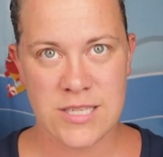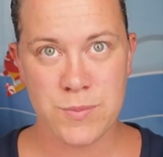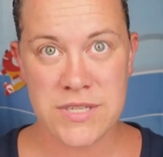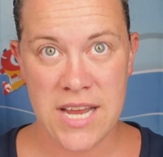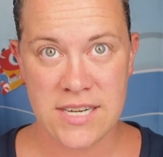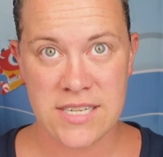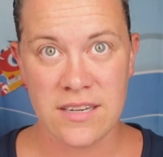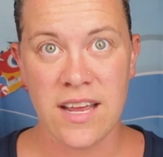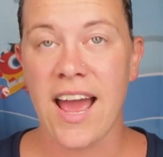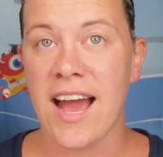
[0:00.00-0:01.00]
it's
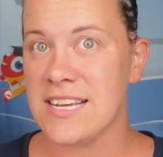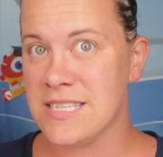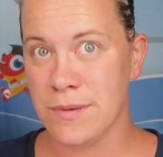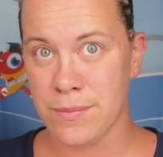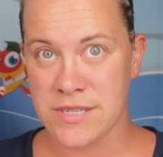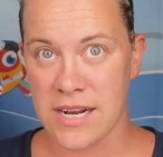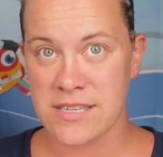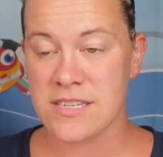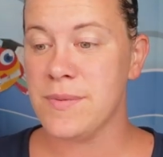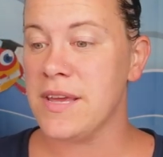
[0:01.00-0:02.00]
protected. It has to be
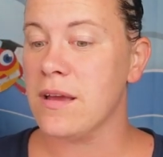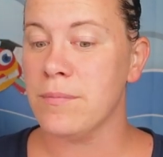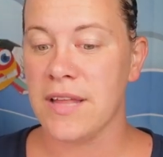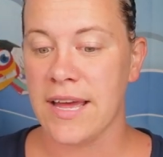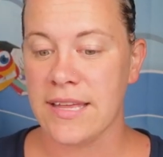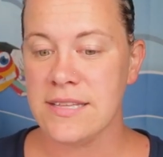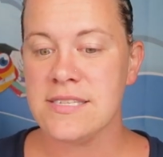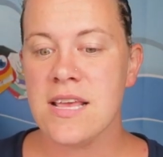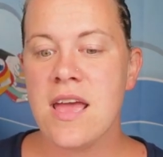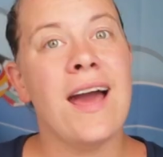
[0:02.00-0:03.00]
protected to be in
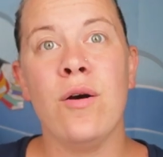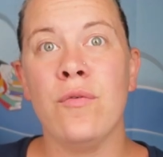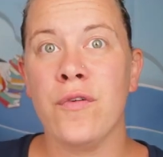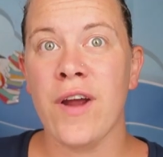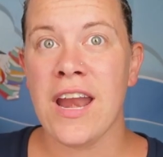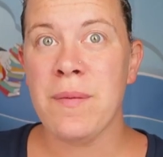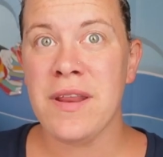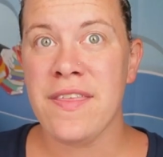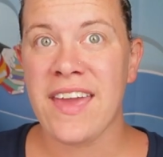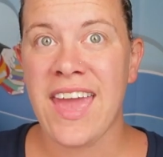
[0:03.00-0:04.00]
compliance. Now, for
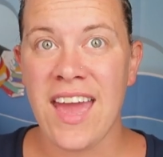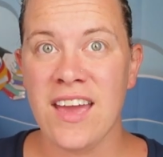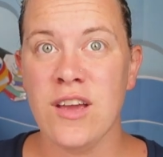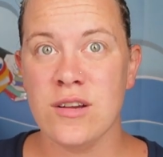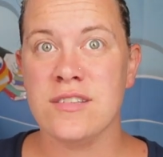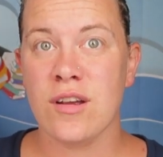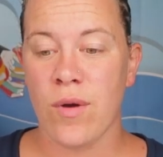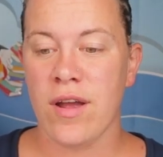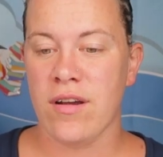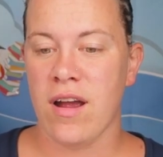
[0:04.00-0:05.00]
anybody that can't use their
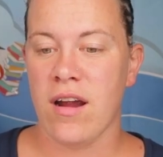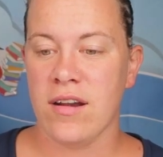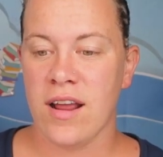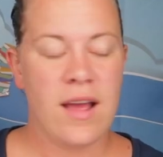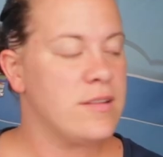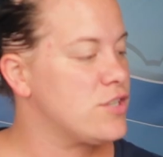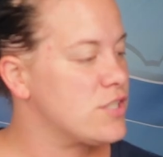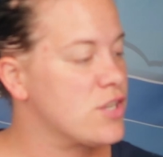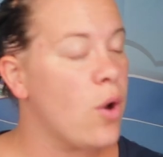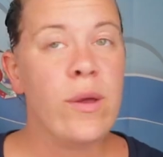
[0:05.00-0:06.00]
Wirecard,
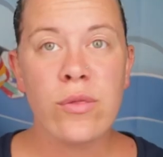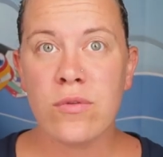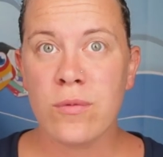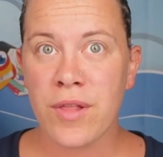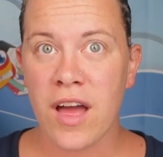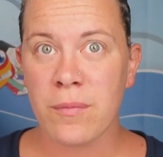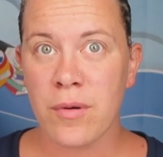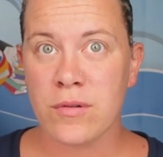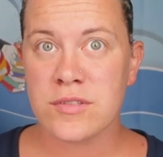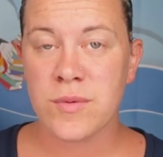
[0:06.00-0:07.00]
just going through the blog
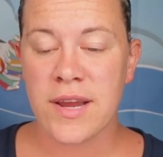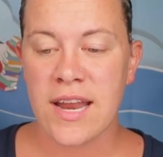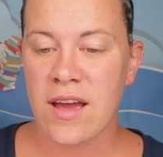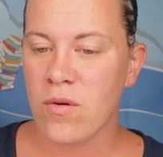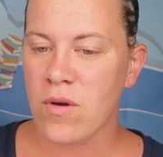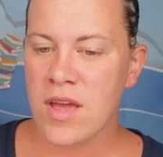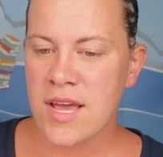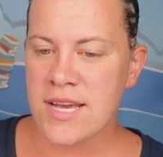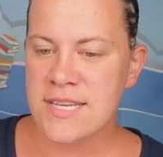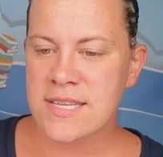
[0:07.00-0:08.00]
post right now,
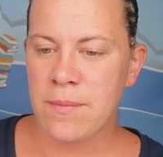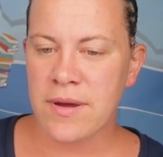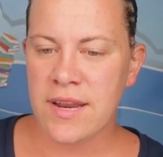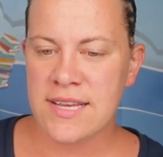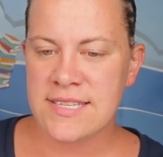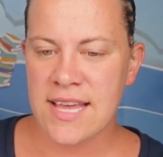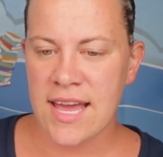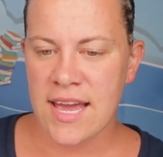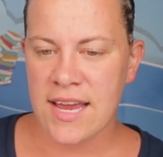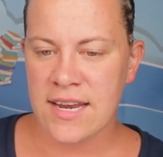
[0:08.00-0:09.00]
somebody
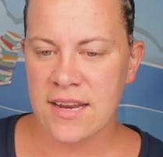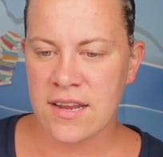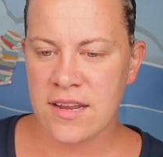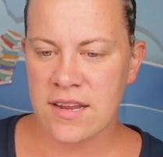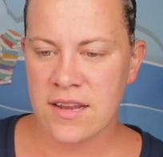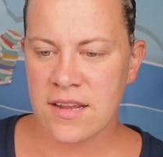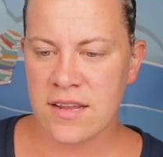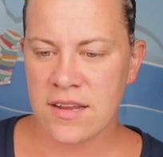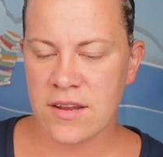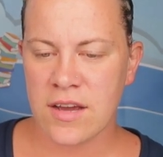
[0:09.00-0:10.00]
said,
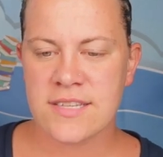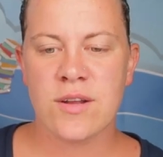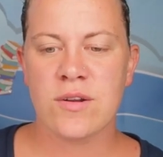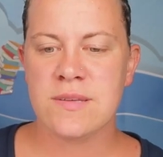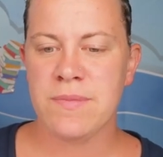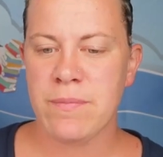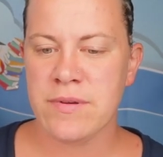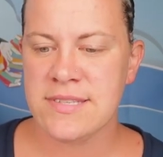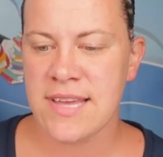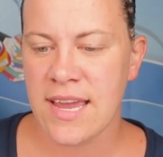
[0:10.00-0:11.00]
because there are some
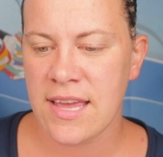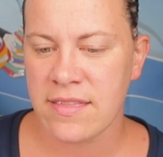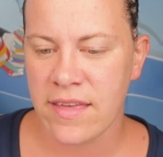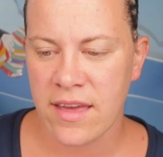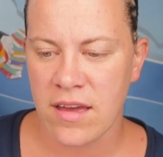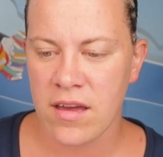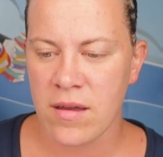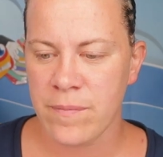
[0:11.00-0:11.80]
people saying that